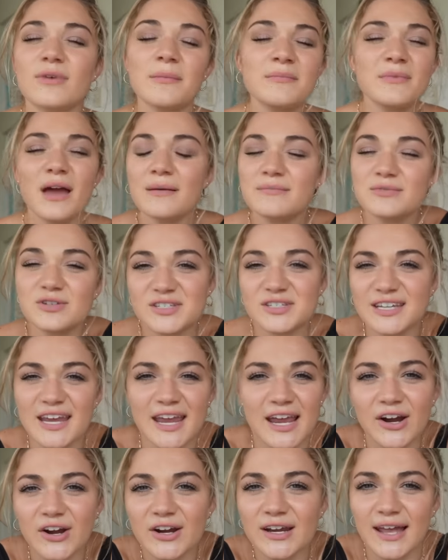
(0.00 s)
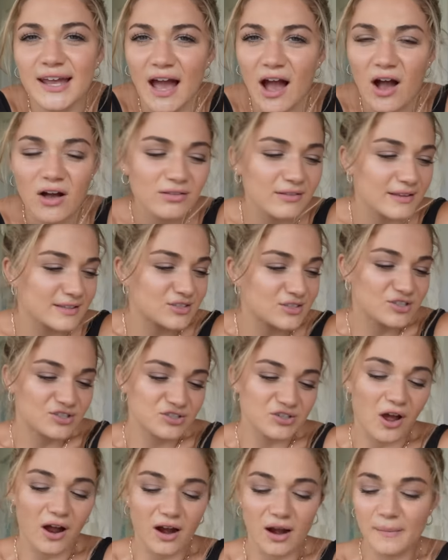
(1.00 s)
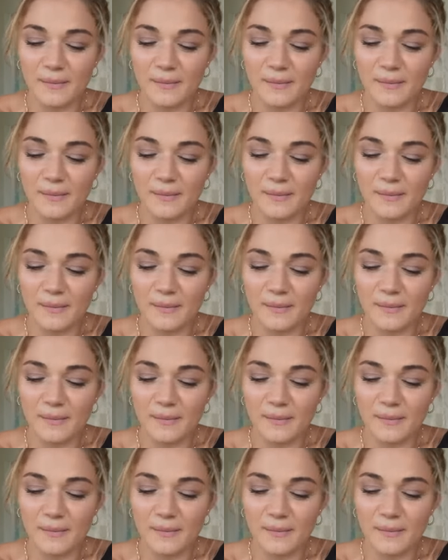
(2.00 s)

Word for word: I'm, I'm just a hairy gal. Let's just talk